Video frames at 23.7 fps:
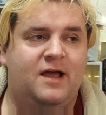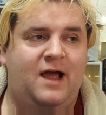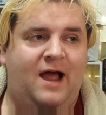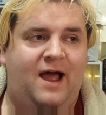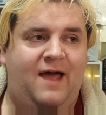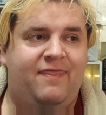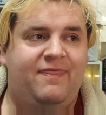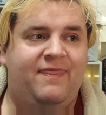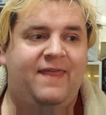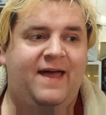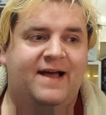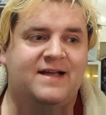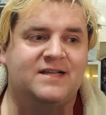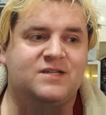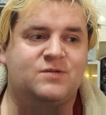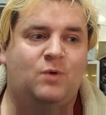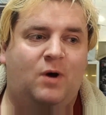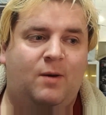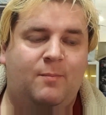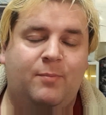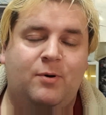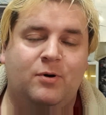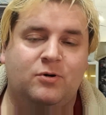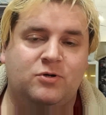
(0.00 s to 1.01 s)
And that's
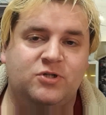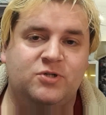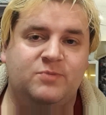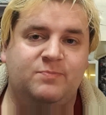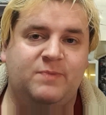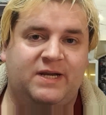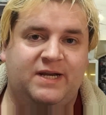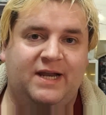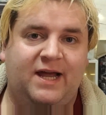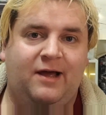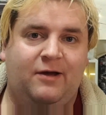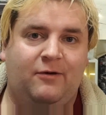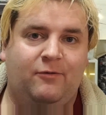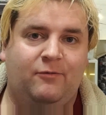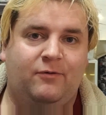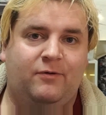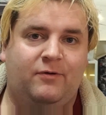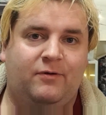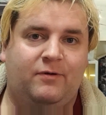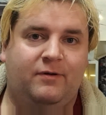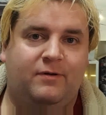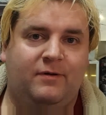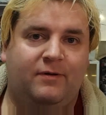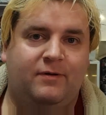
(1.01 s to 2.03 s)
what pushed me
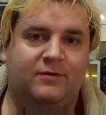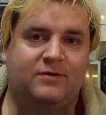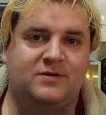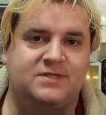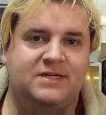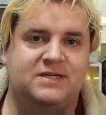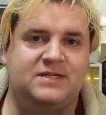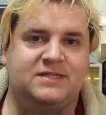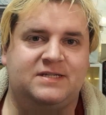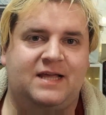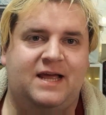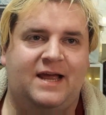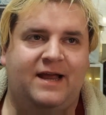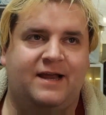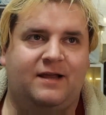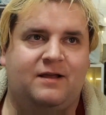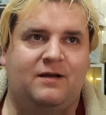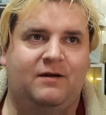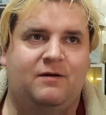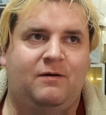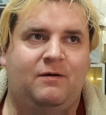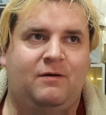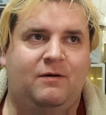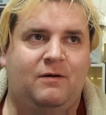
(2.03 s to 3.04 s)
down, because it's like